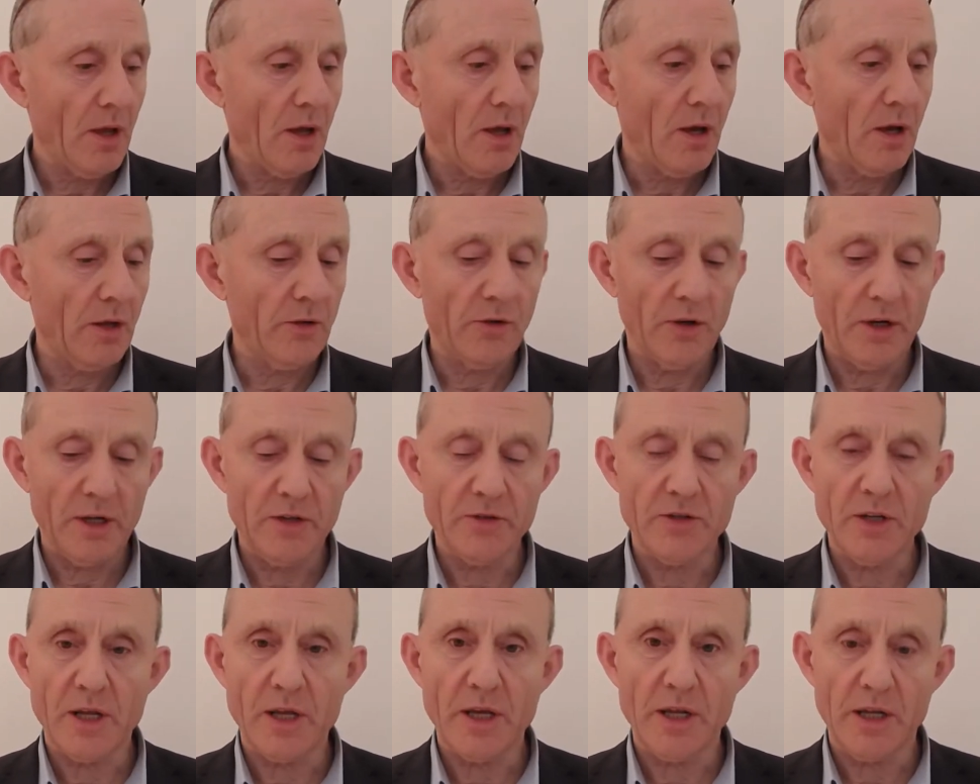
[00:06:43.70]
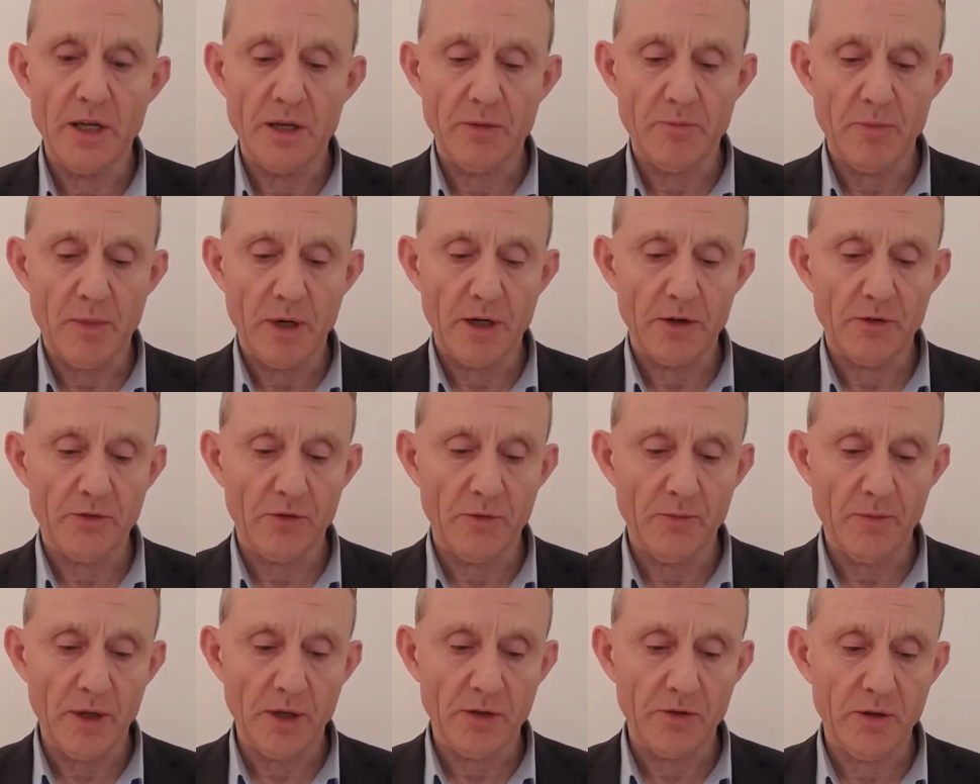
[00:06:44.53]
And you'll easily get 8 marks from
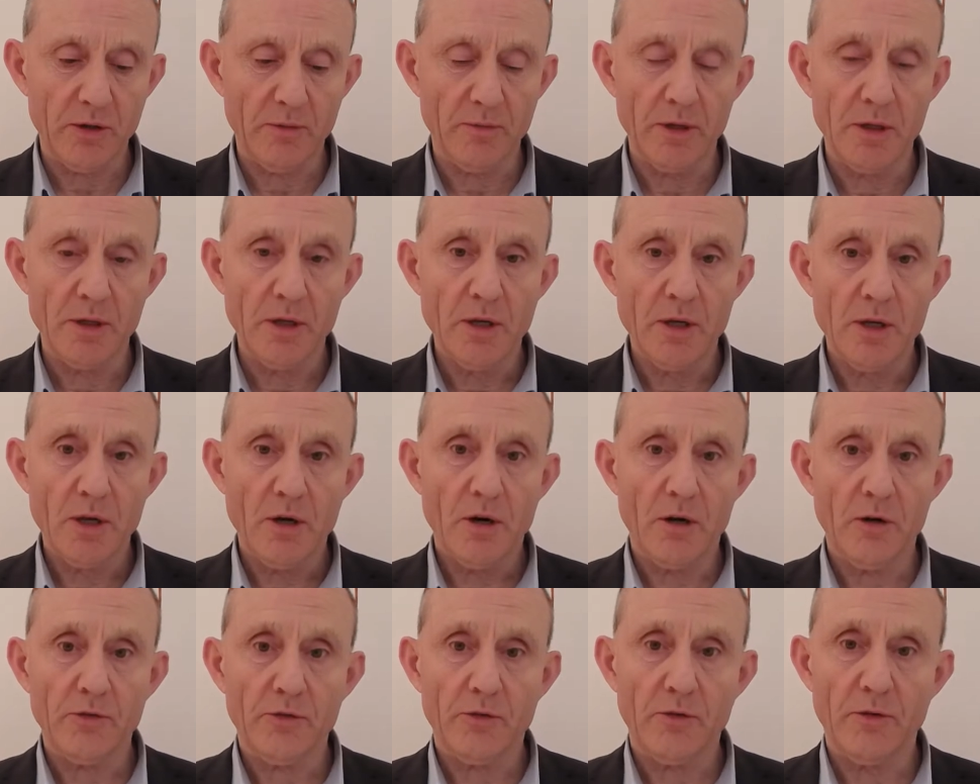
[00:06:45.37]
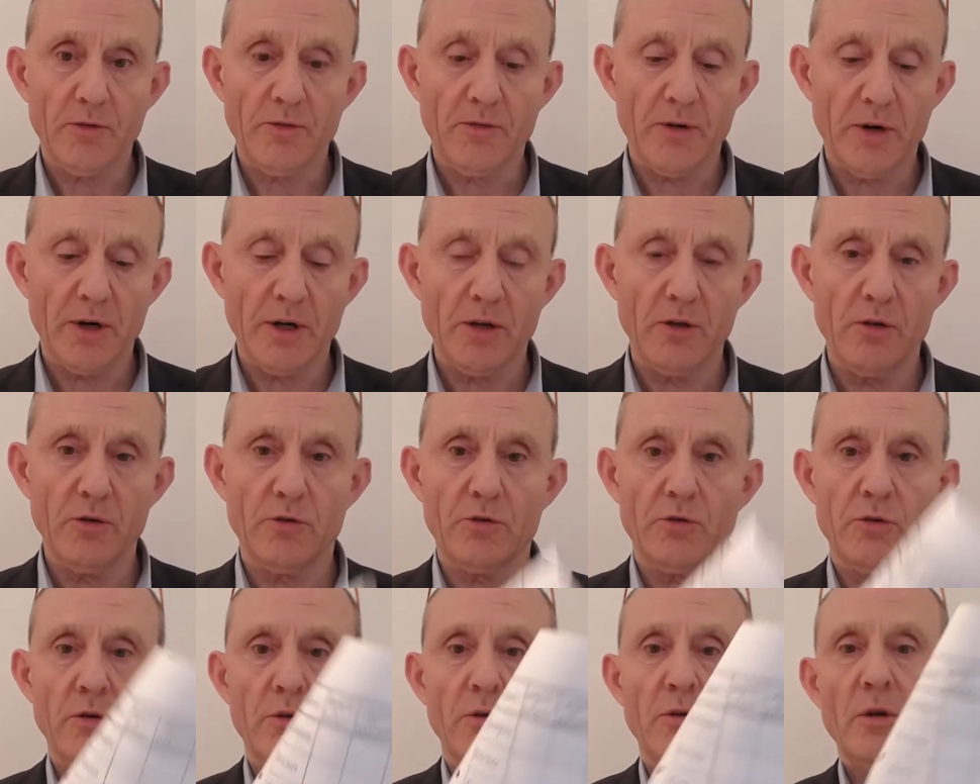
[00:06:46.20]
that table. Also refer you
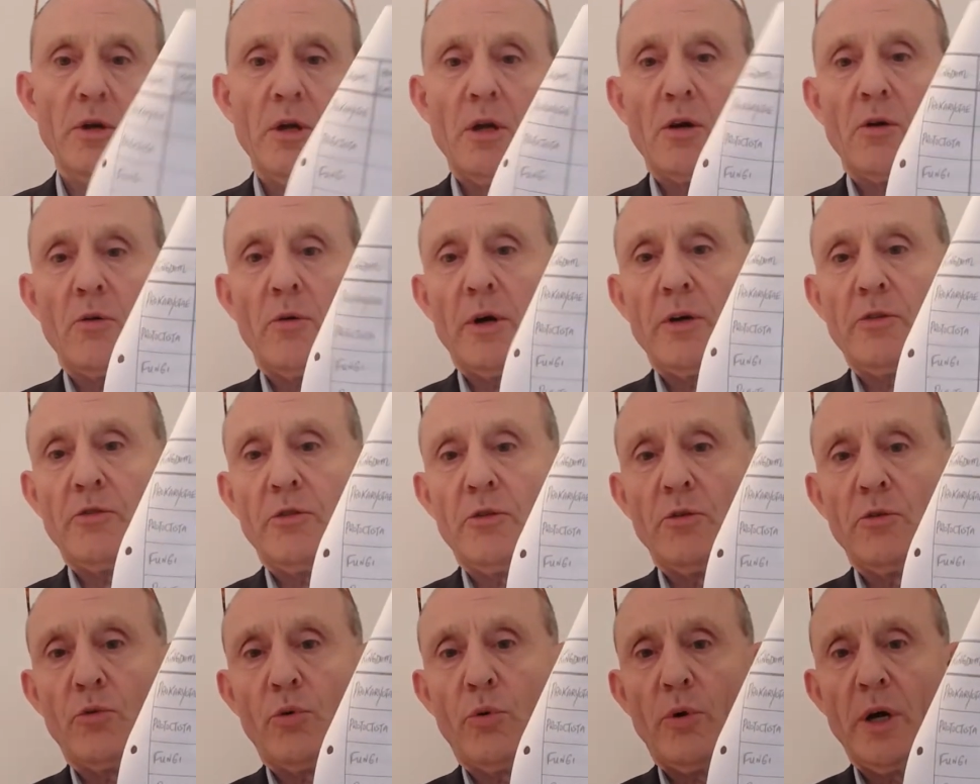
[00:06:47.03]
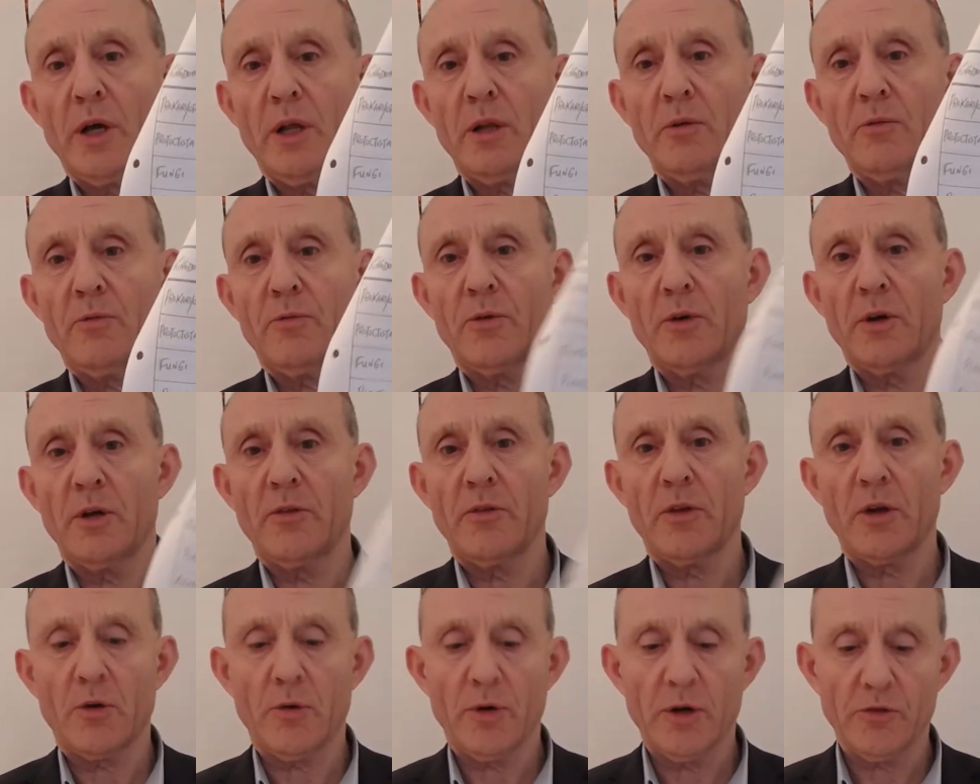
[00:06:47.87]
to question 12 in the
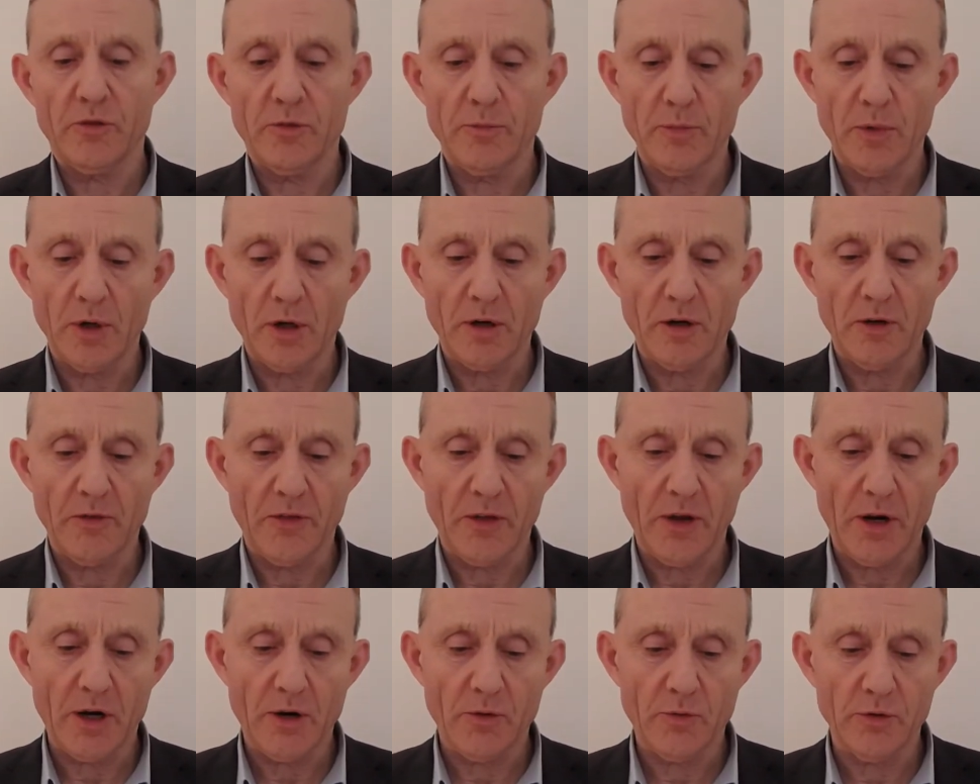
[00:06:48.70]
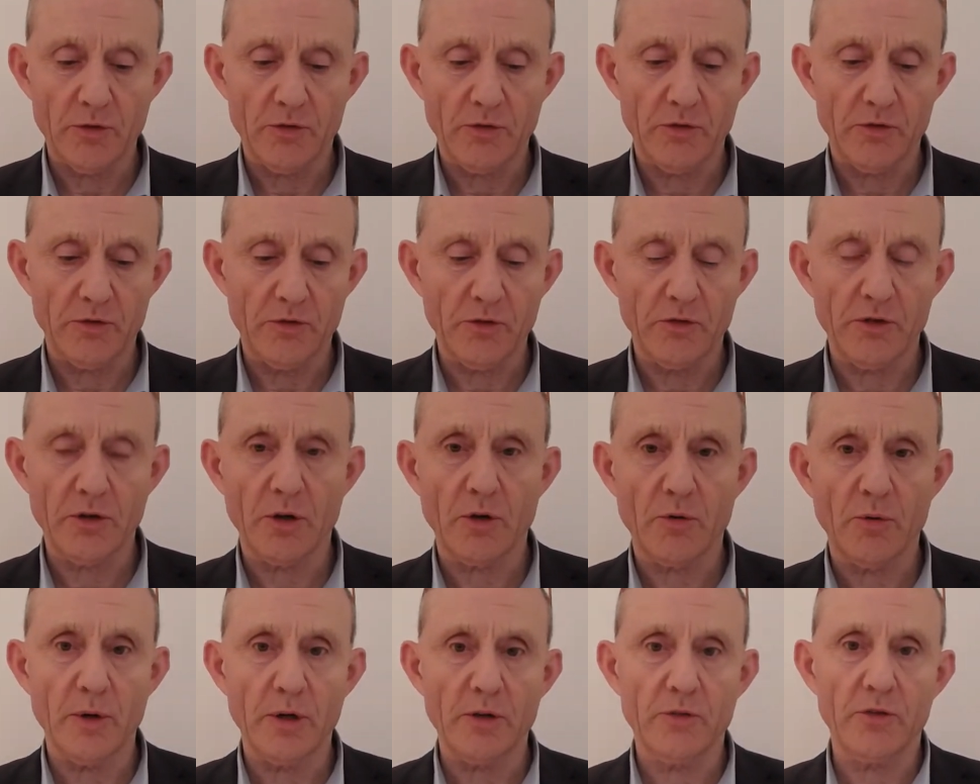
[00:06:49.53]
question booklet there, which is just a
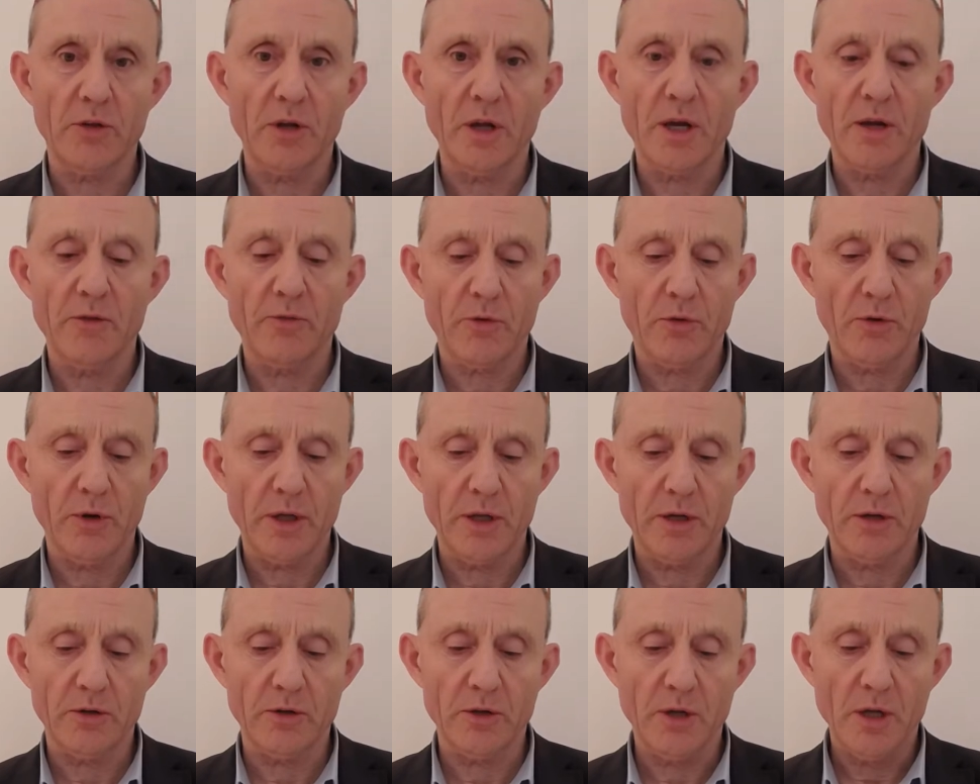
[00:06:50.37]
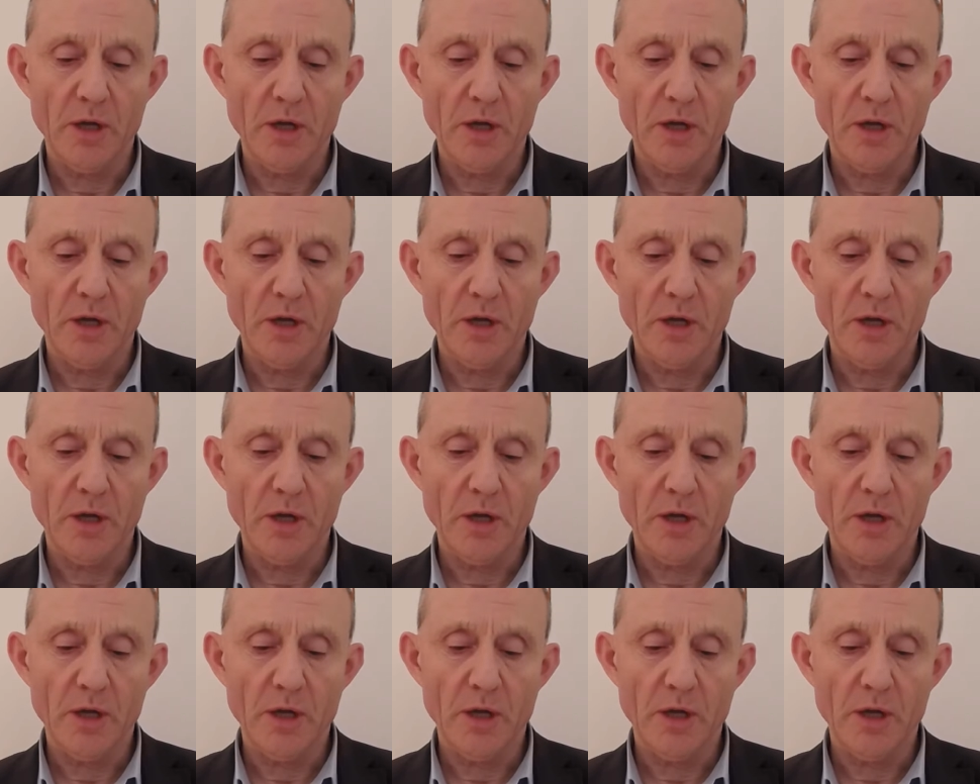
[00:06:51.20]
question I've created.